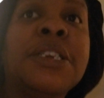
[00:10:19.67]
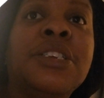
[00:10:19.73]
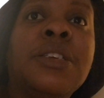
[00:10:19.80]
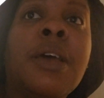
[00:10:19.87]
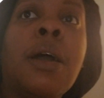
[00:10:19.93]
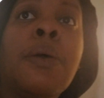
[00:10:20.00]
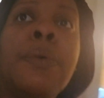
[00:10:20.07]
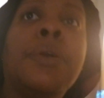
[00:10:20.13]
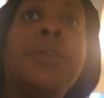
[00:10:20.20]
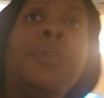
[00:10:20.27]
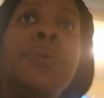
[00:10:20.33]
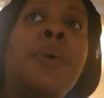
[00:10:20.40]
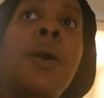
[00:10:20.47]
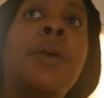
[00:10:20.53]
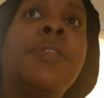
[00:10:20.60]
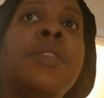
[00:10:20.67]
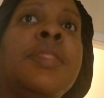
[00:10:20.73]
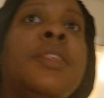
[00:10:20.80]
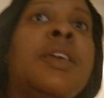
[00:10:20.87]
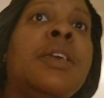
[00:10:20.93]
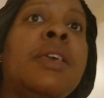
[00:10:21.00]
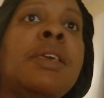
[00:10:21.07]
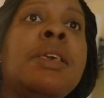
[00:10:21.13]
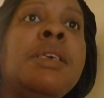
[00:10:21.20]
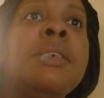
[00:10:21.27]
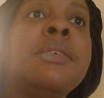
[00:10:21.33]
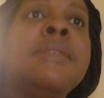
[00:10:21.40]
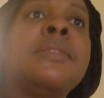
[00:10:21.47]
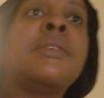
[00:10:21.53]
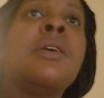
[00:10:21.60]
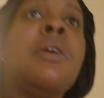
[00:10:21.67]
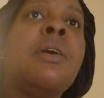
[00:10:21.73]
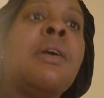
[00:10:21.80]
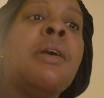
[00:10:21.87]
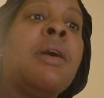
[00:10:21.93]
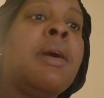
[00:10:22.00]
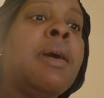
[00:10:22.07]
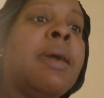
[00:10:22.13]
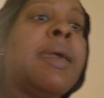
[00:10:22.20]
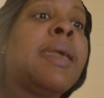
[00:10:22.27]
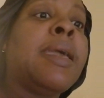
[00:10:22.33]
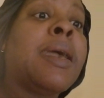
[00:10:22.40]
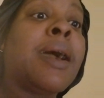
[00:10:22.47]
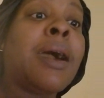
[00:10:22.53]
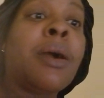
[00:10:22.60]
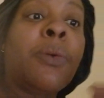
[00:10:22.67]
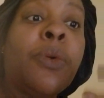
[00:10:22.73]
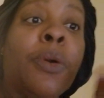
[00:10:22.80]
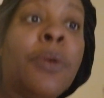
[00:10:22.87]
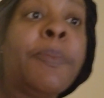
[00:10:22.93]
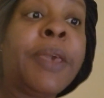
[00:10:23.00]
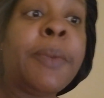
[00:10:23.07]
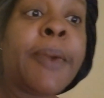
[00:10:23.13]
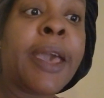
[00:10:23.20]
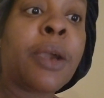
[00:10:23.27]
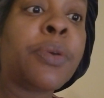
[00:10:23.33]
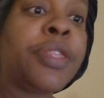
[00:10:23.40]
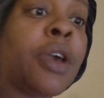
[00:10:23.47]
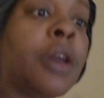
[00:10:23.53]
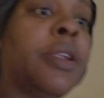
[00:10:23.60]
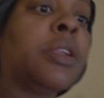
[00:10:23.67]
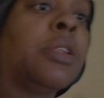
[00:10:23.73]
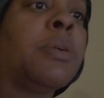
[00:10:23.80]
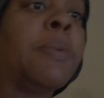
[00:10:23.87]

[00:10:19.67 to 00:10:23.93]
shower and do all the things. And I will be back with y'all in a little